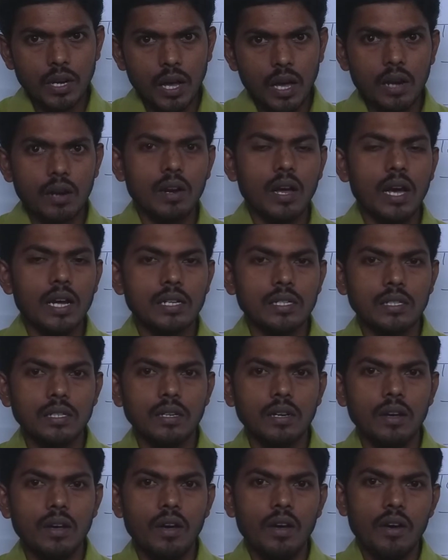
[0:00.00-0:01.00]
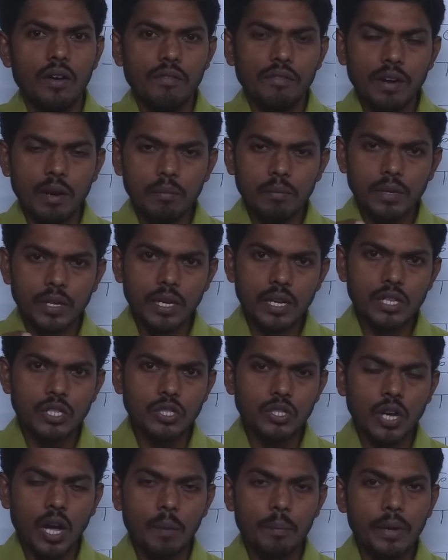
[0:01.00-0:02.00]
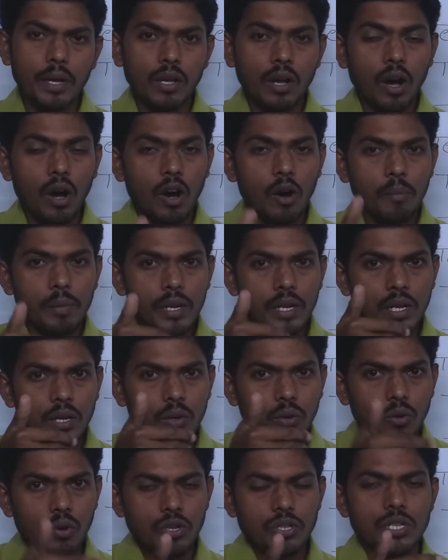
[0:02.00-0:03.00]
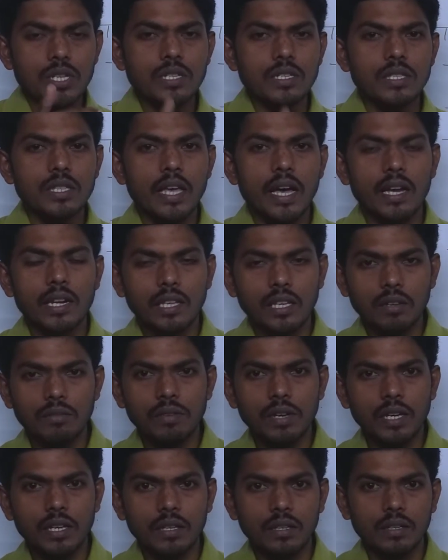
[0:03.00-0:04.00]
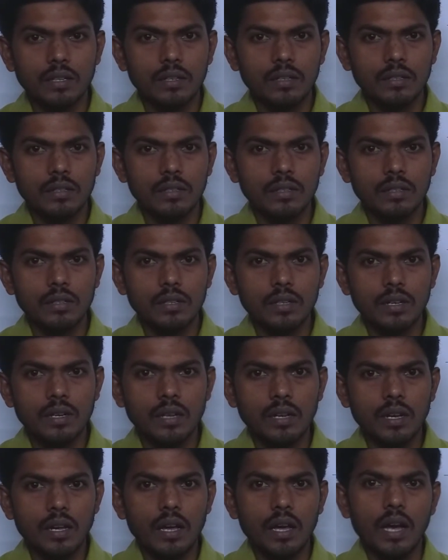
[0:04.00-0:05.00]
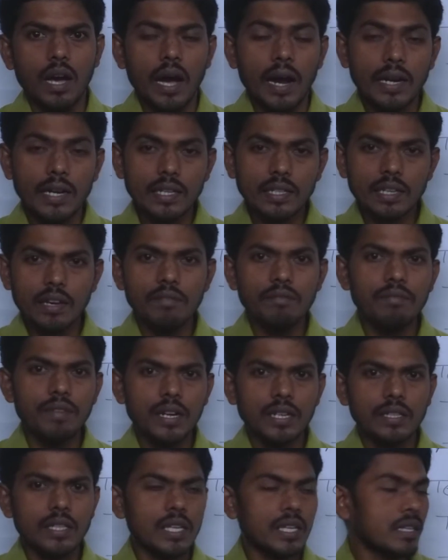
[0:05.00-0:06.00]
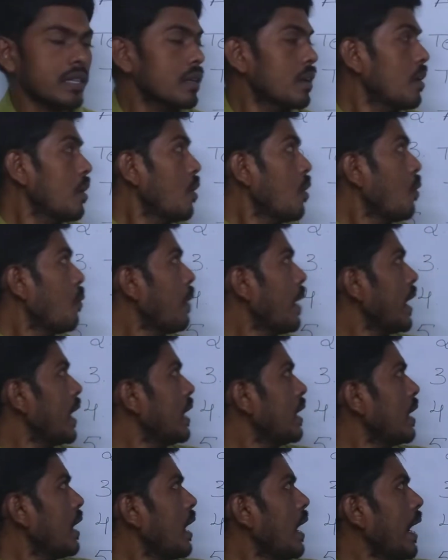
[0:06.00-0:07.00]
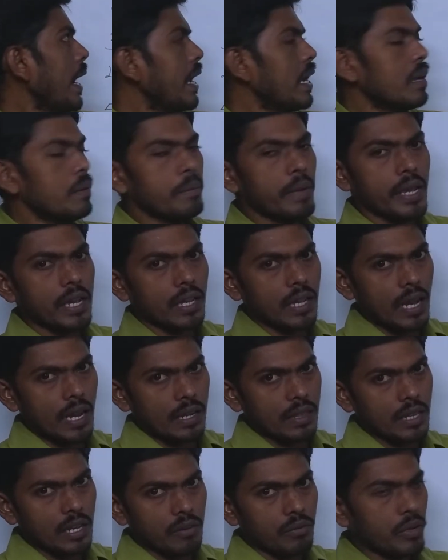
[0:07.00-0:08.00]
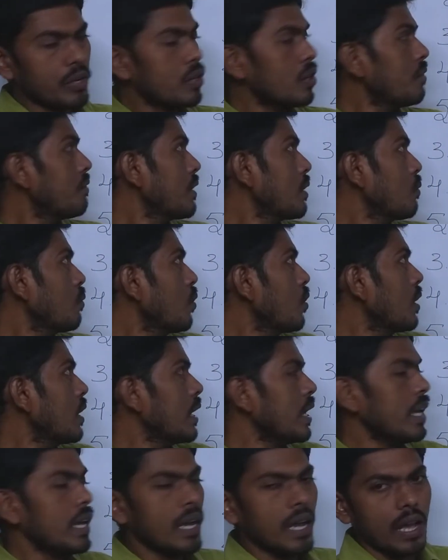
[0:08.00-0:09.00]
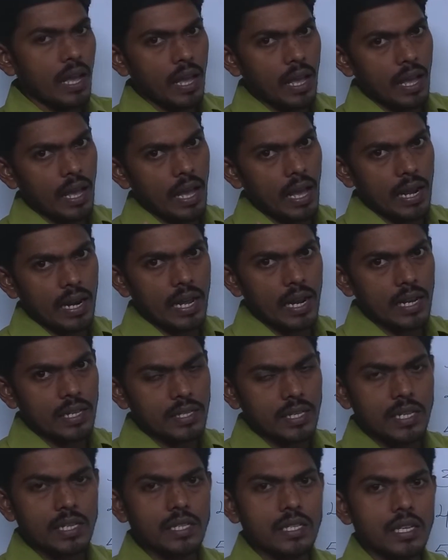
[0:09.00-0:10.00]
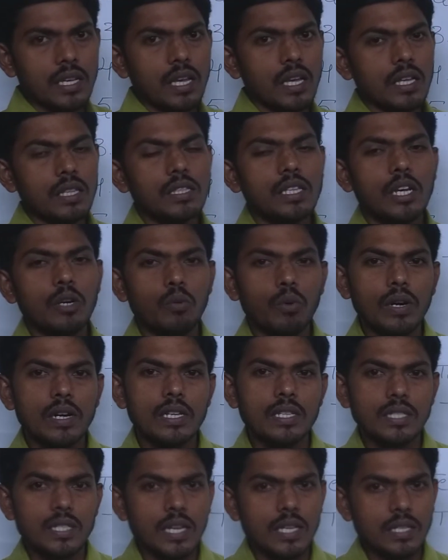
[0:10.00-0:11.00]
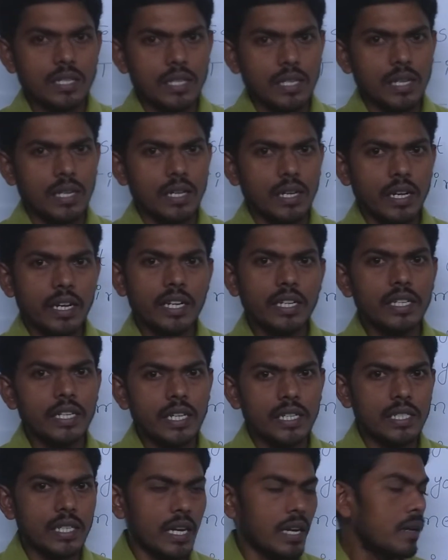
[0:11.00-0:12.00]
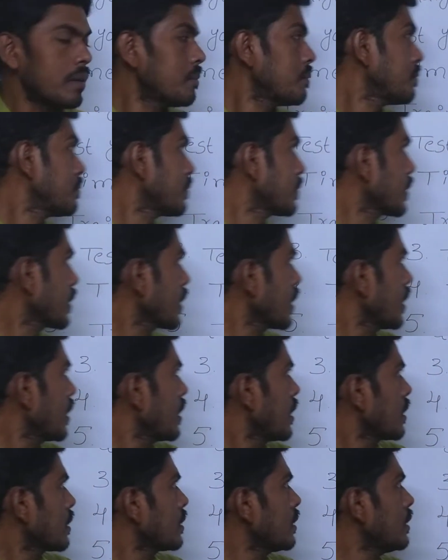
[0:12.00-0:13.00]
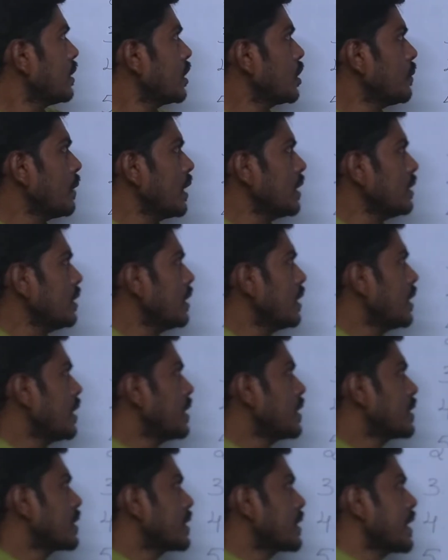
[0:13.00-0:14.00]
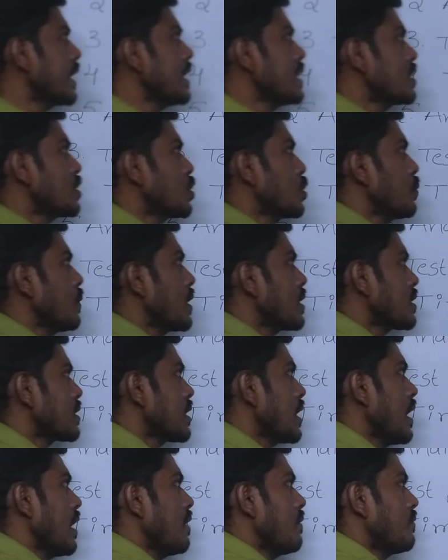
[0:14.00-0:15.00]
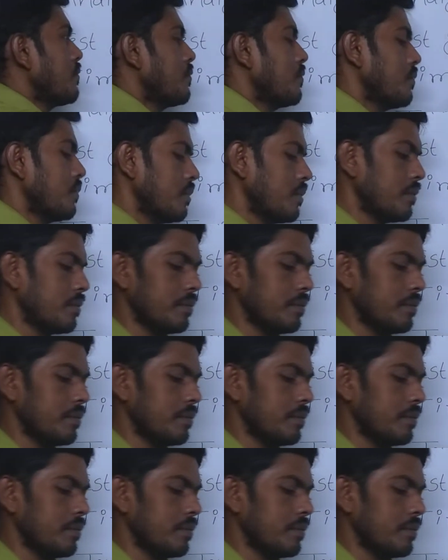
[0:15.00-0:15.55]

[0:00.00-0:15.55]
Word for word: or not from each topic how many questions they are giving and everything while I'll make another video for only analysis then we'll discuss in detail. Third one test yourself